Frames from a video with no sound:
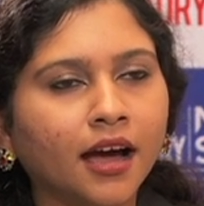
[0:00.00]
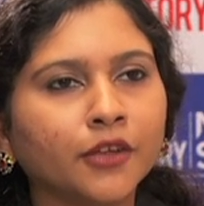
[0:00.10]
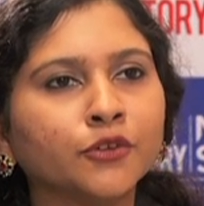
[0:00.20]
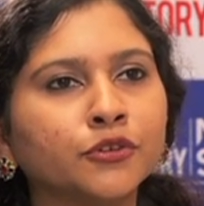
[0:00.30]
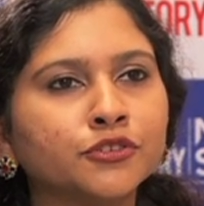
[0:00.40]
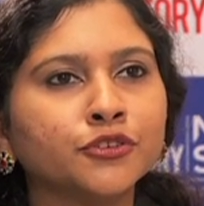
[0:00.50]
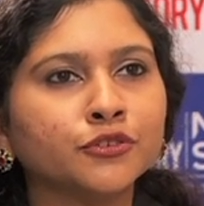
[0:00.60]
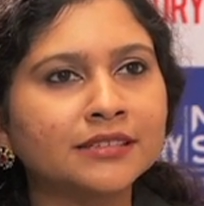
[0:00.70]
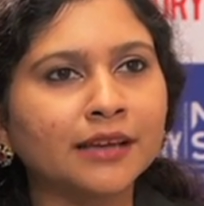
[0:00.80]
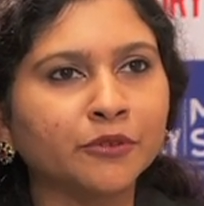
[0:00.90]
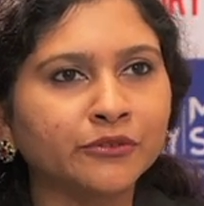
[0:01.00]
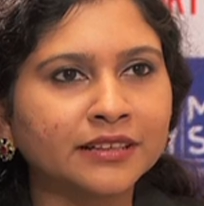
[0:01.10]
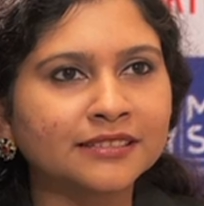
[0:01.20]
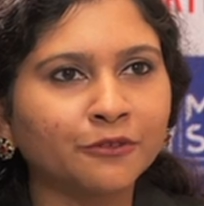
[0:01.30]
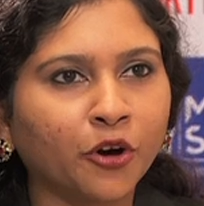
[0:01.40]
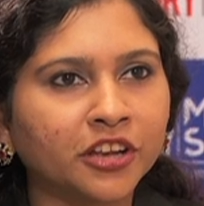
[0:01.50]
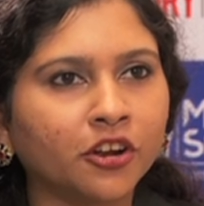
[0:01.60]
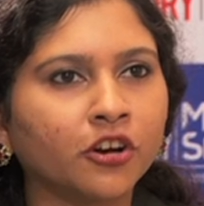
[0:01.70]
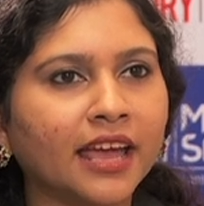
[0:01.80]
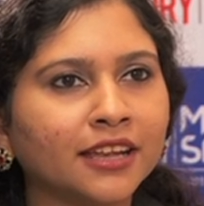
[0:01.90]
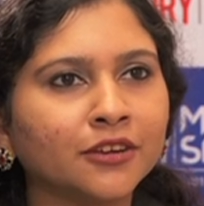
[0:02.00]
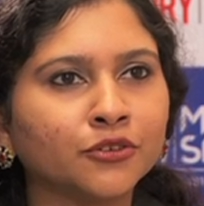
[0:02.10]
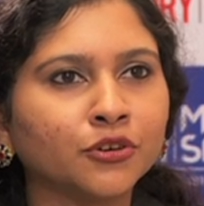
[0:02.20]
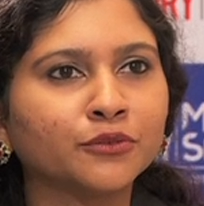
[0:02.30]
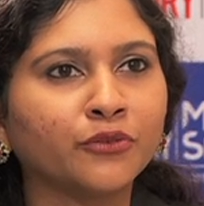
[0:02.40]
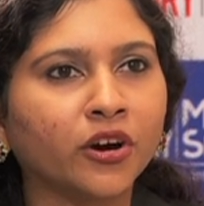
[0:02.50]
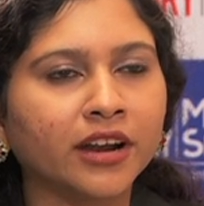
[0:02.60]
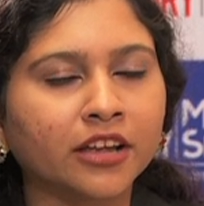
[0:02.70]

Are you going to use some of this for inorganic growth for